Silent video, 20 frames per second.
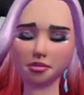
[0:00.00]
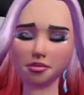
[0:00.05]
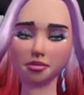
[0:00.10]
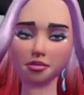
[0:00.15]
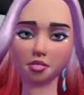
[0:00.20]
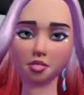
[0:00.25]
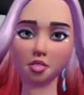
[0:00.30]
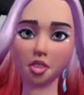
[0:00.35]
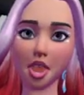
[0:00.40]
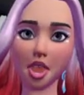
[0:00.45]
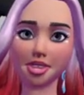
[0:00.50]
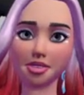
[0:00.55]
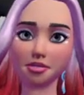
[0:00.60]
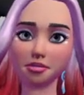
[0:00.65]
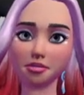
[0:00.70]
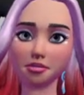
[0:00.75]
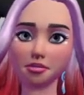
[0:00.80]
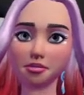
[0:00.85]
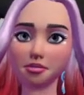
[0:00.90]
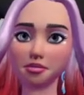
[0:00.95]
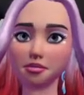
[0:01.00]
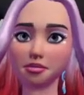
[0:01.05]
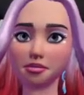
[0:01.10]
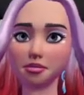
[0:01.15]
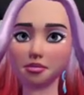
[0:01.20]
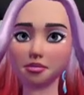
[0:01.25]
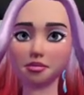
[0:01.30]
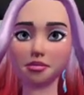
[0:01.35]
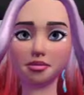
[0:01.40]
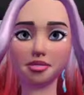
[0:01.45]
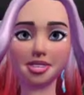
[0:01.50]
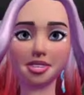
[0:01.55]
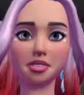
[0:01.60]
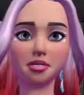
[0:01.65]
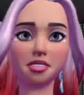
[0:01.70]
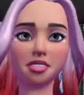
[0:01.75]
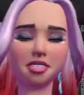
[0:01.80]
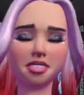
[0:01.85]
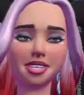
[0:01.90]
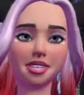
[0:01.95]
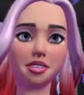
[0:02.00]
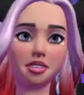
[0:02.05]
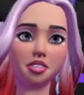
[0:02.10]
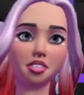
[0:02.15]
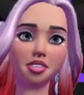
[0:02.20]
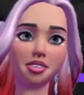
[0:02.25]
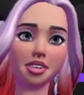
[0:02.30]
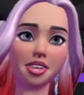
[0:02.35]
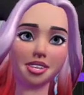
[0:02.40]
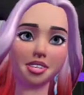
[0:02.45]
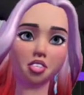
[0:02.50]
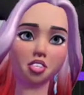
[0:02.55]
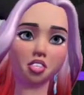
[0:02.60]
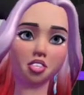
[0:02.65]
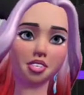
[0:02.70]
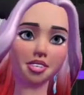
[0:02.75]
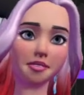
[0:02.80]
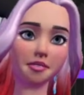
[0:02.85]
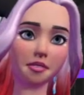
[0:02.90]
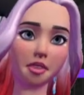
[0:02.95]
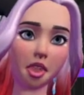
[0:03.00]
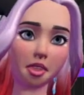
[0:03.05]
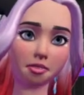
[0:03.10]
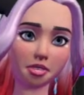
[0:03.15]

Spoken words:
Right. But actually, I'm just going to quickly save that.